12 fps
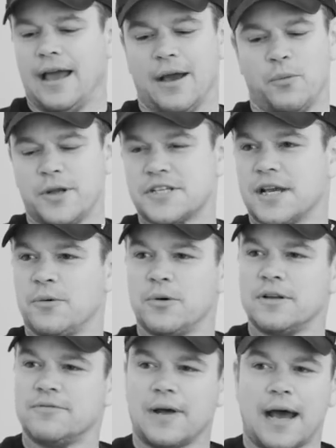blue, which I
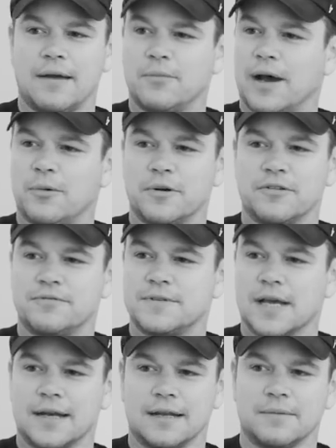would have I, I would have
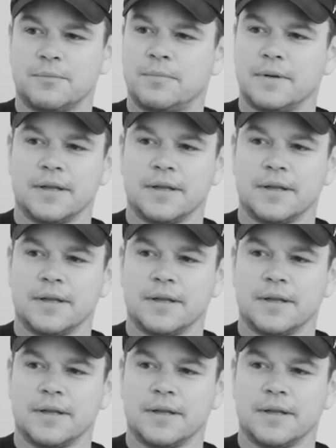done it.